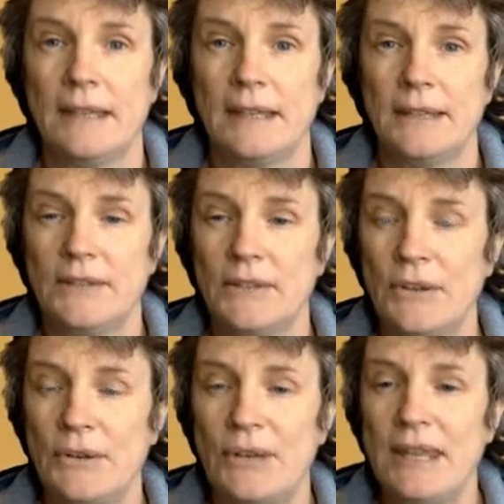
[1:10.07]

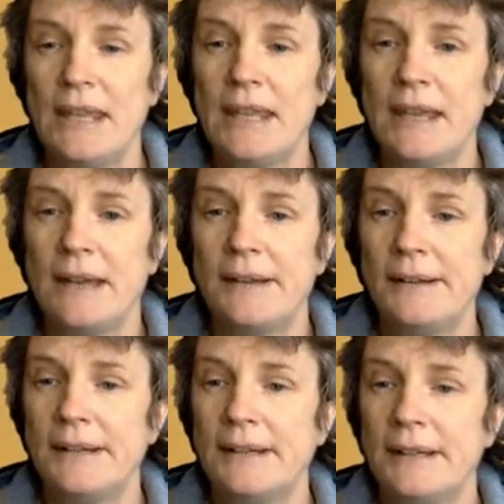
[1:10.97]
So here
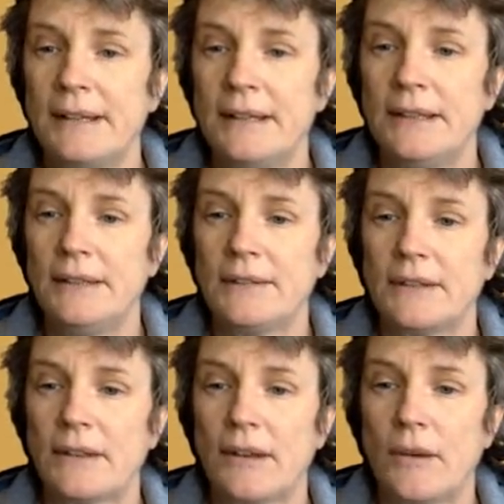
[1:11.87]
is
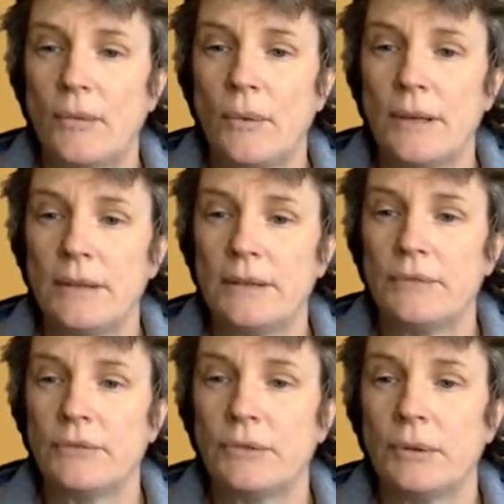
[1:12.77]
a
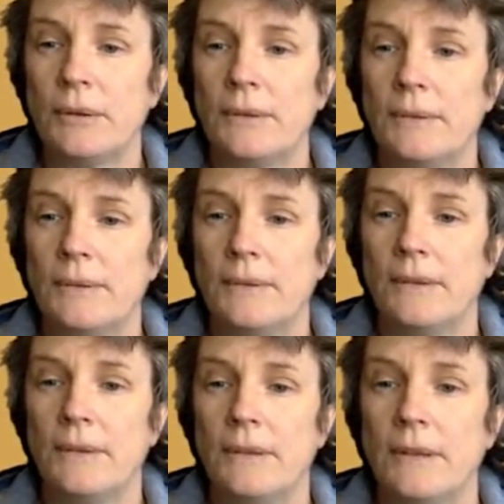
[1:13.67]
wonderful
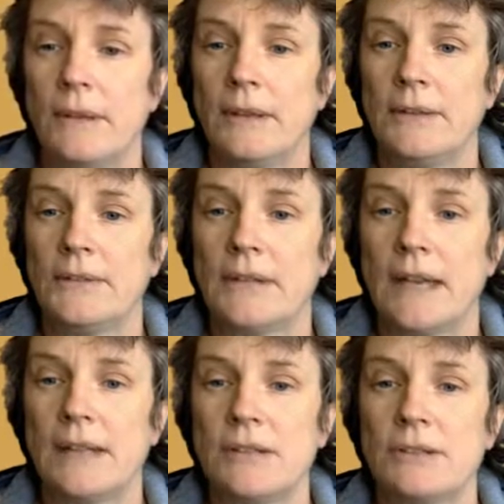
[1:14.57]

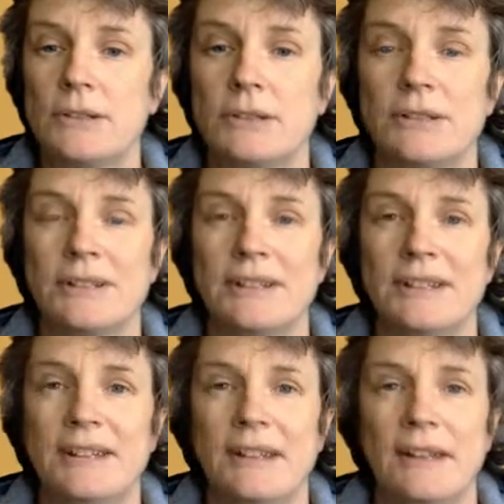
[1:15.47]
sketch
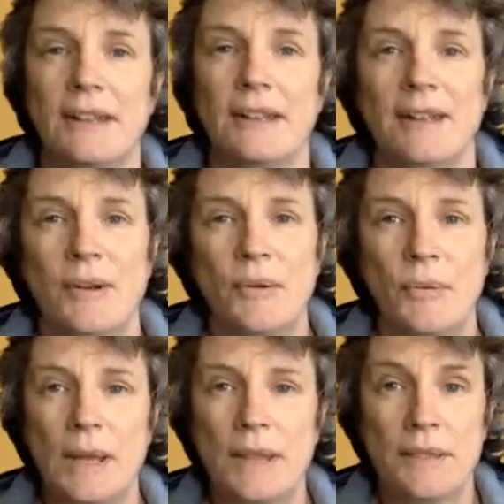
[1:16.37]

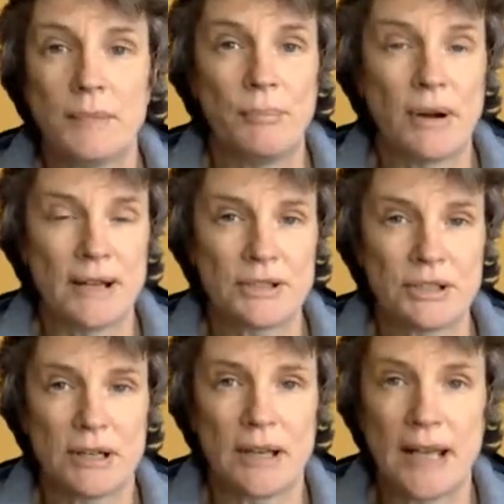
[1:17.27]
with brush
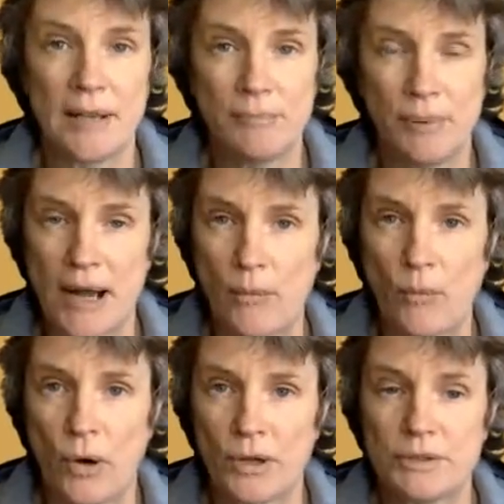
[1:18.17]
and brown
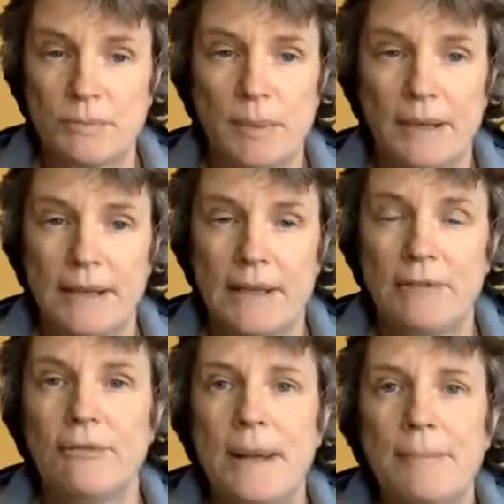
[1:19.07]
wash by
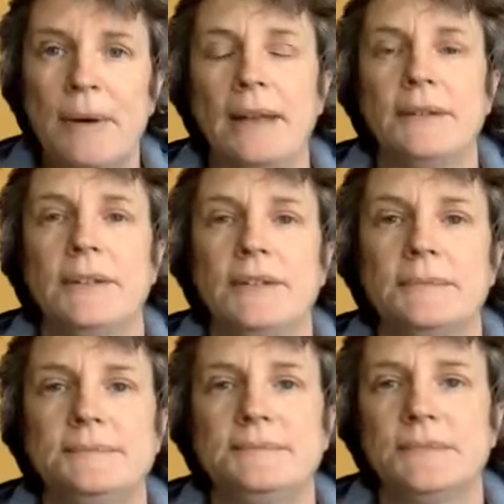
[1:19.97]
Rembrandt.
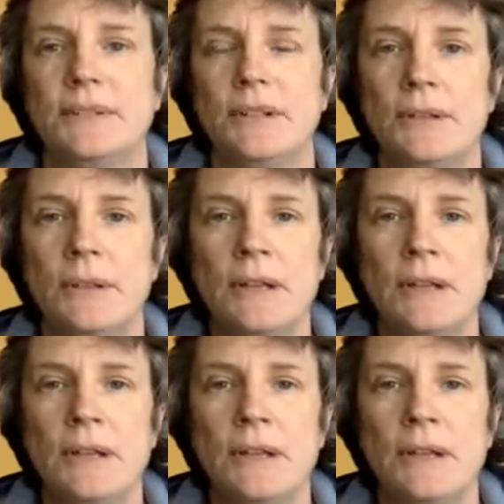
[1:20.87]
So